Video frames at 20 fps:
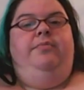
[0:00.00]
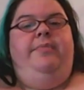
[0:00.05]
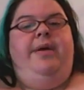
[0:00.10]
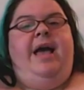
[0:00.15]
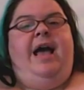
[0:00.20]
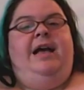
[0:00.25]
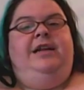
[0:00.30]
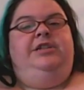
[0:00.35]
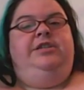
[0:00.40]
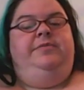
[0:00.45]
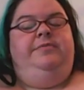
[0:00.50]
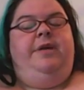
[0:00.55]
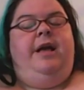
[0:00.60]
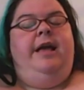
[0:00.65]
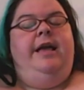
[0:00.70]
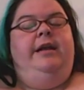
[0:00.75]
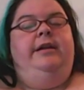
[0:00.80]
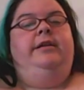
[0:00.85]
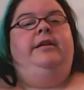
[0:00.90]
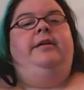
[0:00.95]
match.
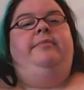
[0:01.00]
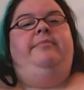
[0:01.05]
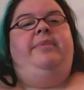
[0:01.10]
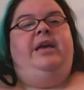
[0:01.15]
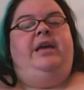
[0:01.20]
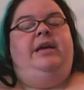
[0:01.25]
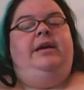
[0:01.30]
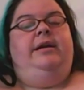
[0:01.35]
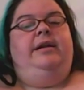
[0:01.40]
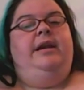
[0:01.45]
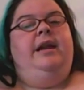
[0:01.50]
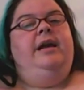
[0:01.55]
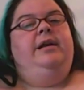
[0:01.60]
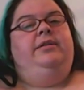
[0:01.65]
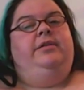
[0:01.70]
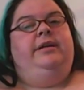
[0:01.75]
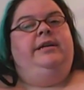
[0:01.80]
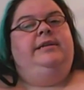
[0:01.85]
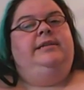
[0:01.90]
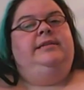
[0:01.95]
I ended up making a
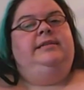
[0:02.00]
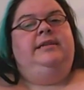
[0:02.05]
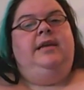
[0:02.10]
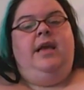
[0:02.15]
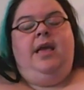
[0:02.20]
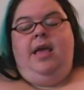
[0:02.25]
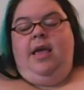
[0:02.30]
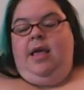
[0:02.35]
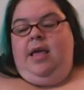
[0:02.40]
necklace.